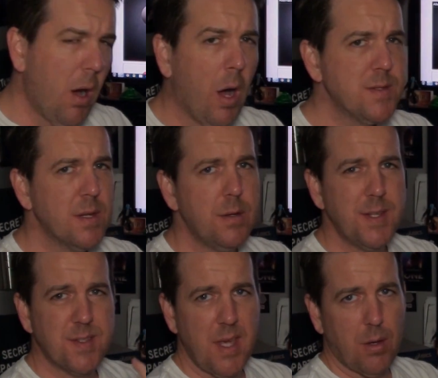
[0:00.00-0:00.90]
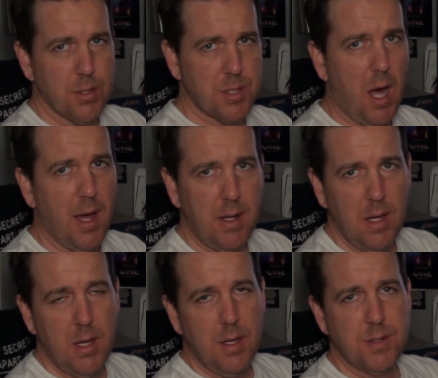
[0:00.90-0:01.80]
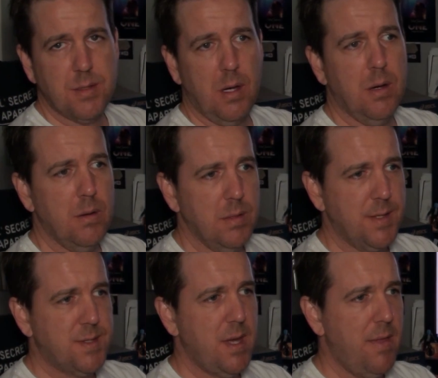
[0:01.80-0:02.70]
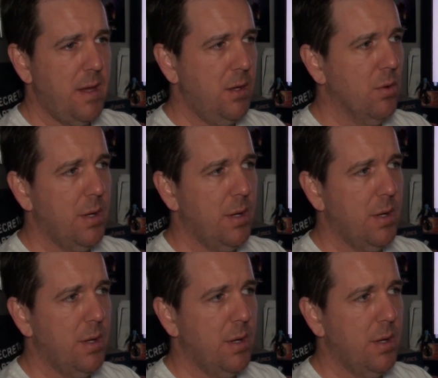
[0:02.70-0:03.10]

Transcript: Also, it's single shot. So let's say that you